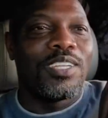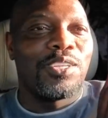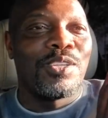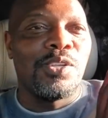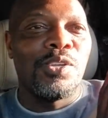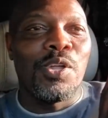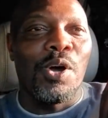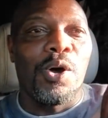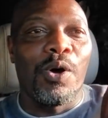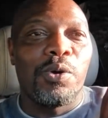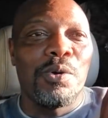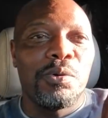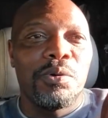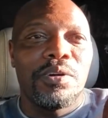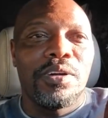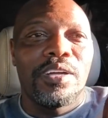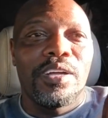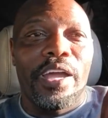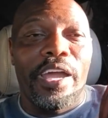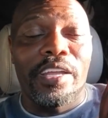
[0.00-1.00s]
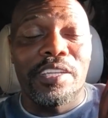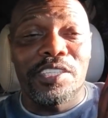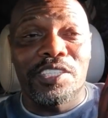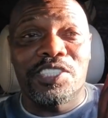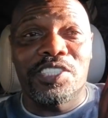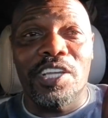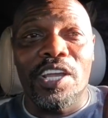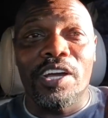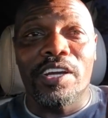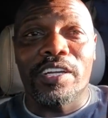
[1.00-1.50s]
You know, and the
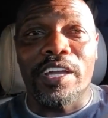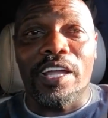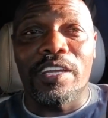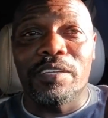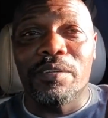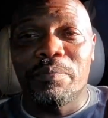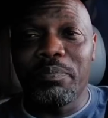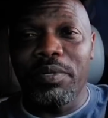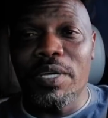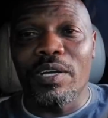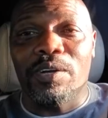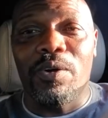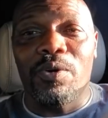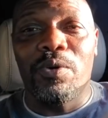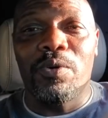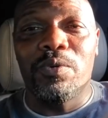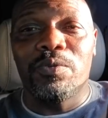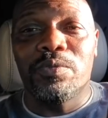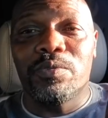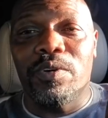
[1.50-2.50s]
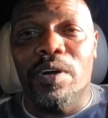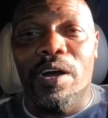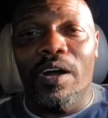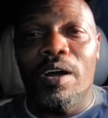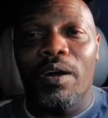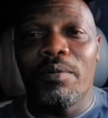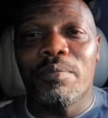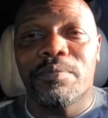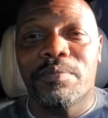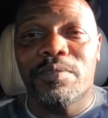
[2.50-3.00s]
Shell got them big old
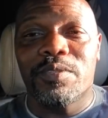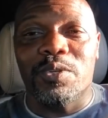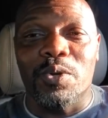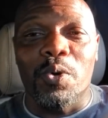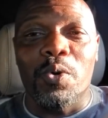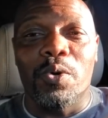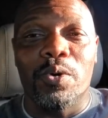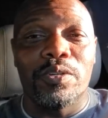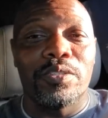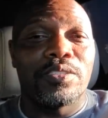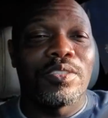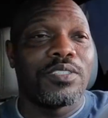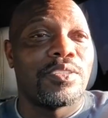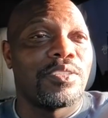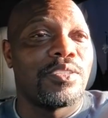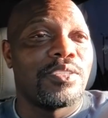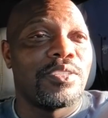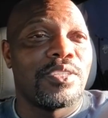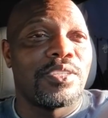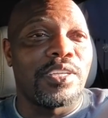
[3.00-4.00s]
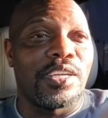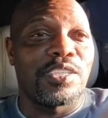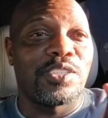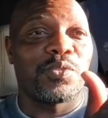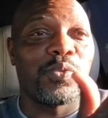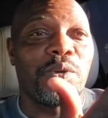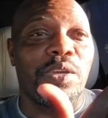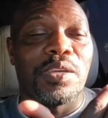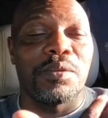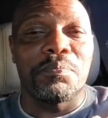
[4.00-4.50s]
doors that
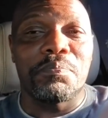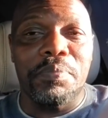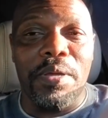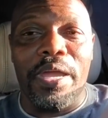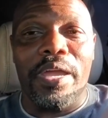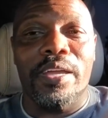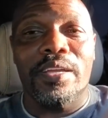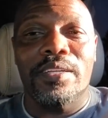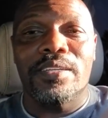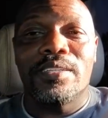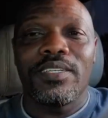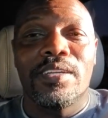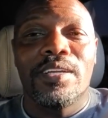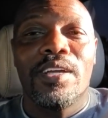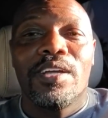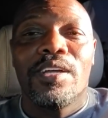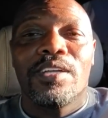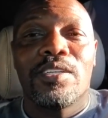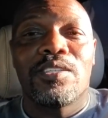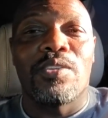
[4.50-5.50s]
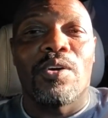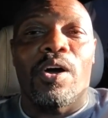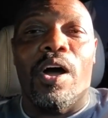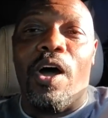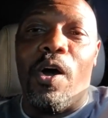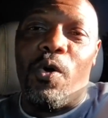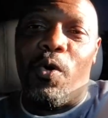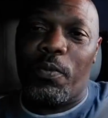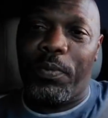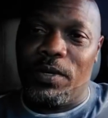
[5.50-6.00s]
swing back. So
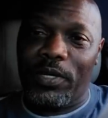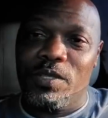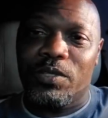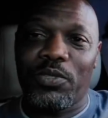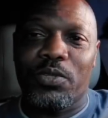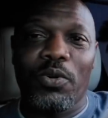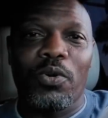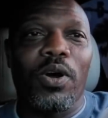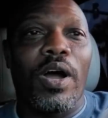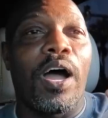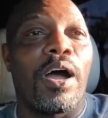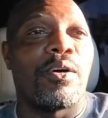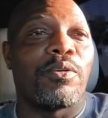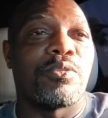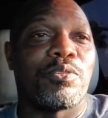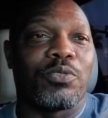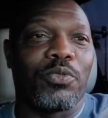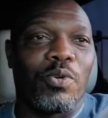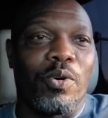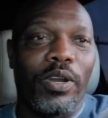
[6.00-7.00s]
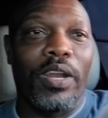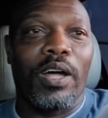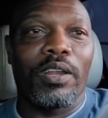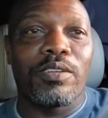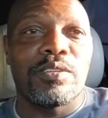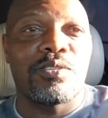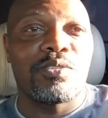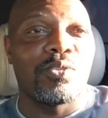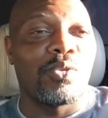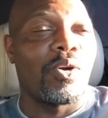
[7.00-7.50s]
I opened the door. I was going out
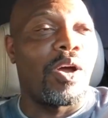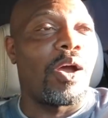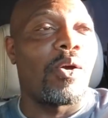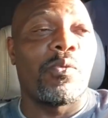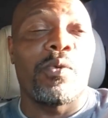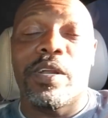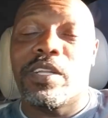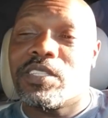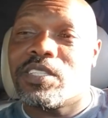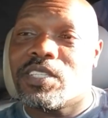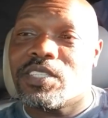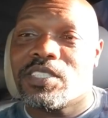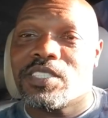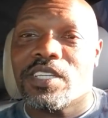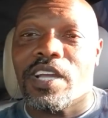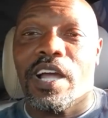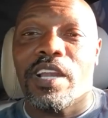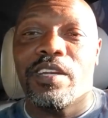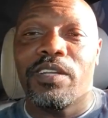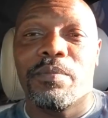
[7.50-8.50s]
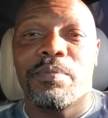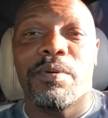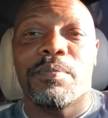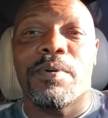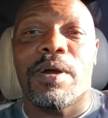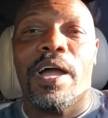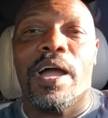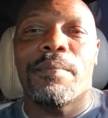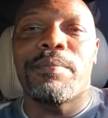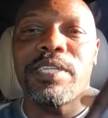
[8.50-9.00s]
the door. I waited till she got a little bit
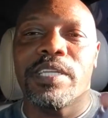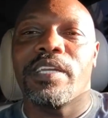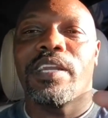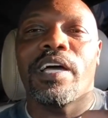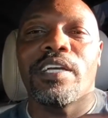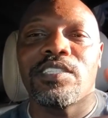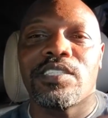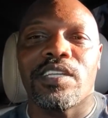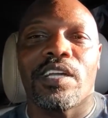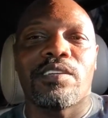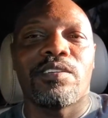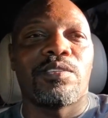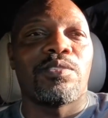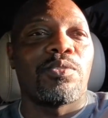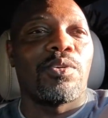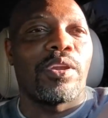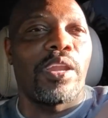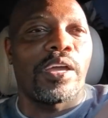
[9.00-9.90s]
behind me. Then I shut the door.